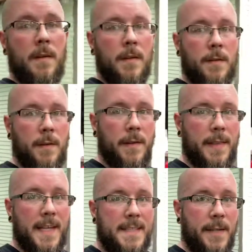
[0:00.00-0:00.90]
Well,
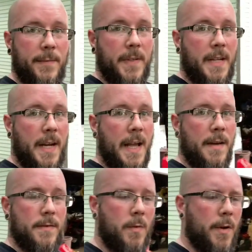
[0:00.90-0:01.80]
that's it for today. I
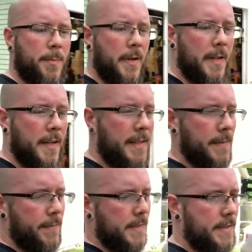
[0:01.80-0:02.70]
was going to put in a
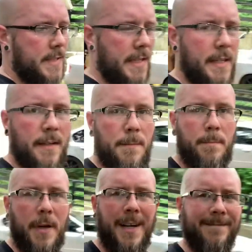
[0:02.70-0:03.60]
different seat,
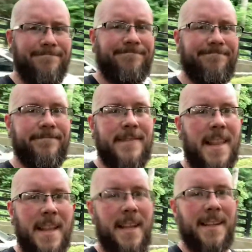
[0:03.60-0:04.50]
but
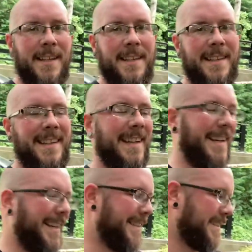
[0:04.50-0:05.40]

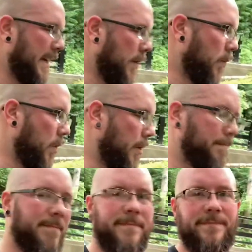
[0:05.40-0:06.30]
it's kind of warm,
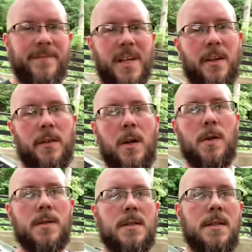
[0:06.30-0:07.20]
kind of
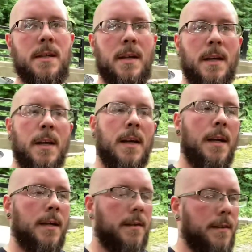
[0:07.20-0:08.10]
gross.
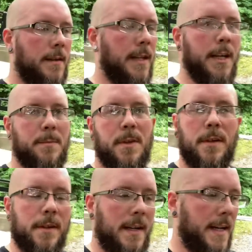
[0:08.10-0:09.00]
I'm going to clean up, call
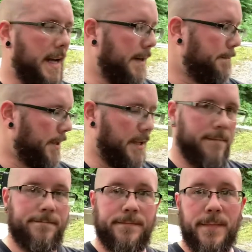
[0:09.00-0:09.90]
it a day, but
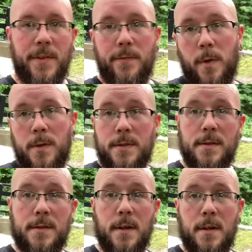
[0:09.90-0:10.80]
the
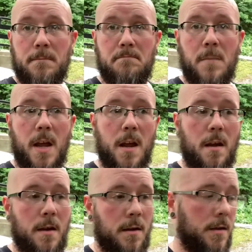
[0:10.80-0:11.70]
Forester's good
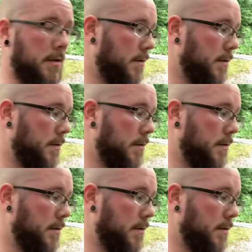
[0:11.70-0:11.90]
and